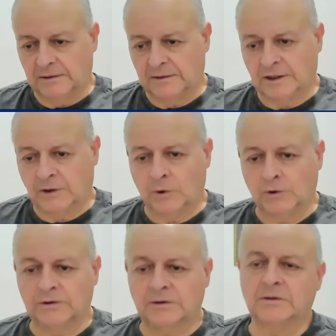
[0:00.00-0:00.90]
they
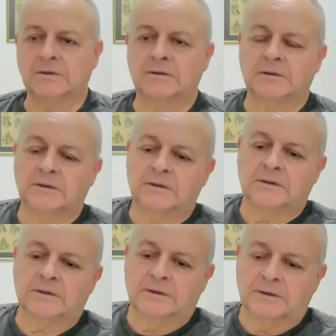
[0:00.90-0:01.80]
want,
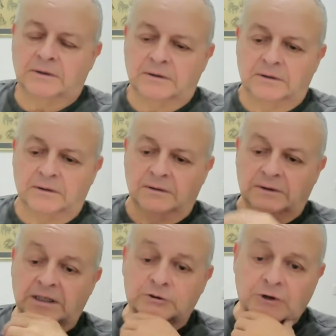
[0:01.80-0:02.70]

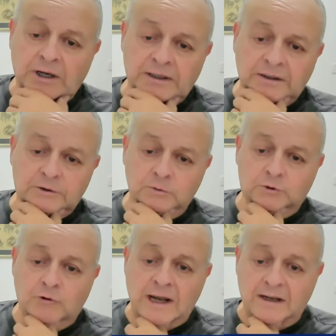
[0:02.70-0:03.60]
they are trying to
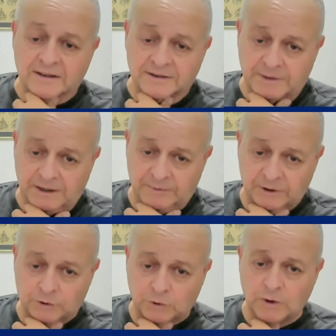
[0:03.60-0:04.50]
drag us
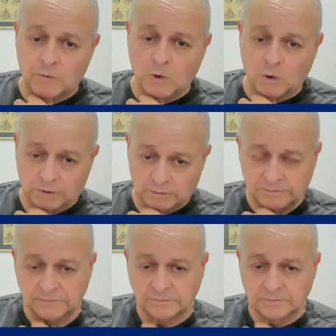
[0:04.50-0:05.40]
maybe to a war
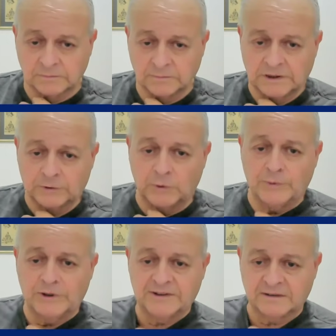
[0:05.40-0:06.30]
that we
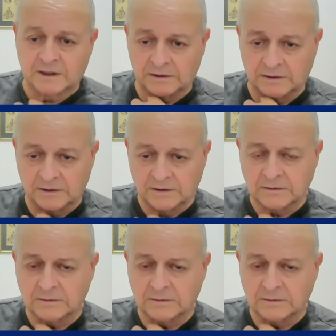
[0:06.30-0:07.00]
will start it.